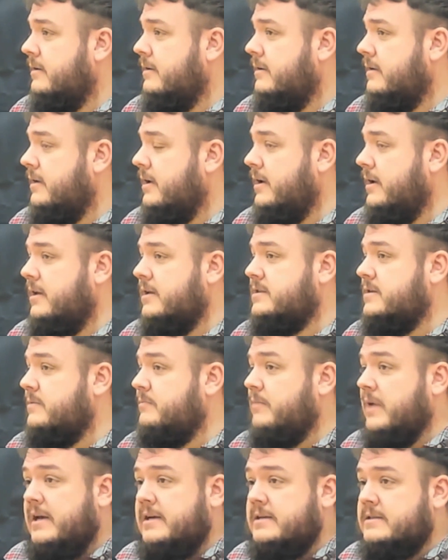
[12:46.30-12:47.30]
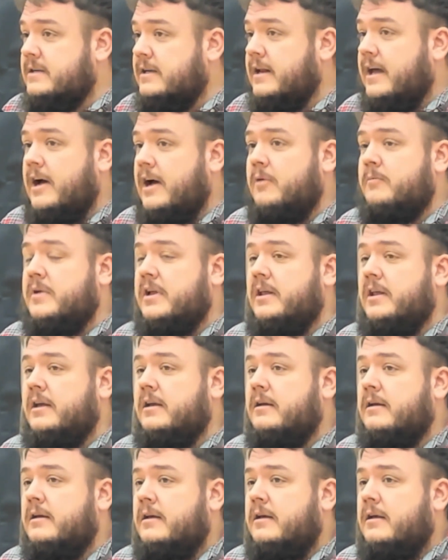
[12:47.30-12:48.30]
And it's amazing how
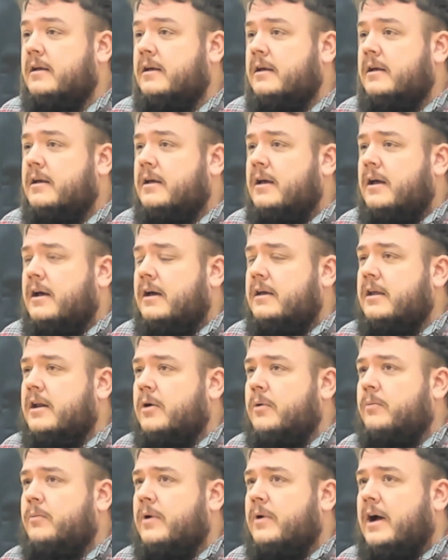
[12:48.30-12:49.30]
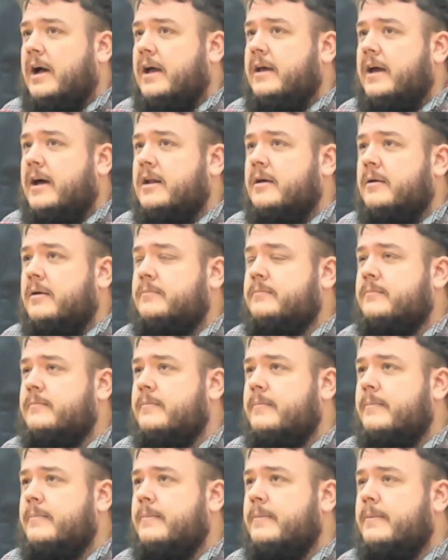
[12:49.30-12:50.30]
many, you know, I had
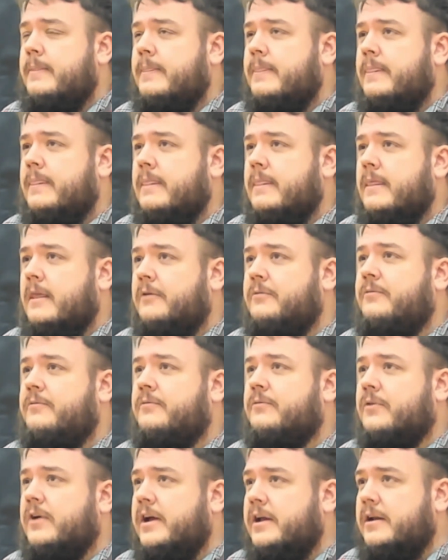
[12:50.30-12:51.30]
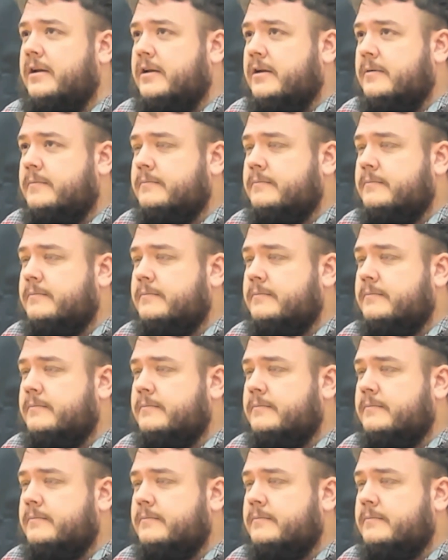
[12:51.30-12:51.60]
a friend,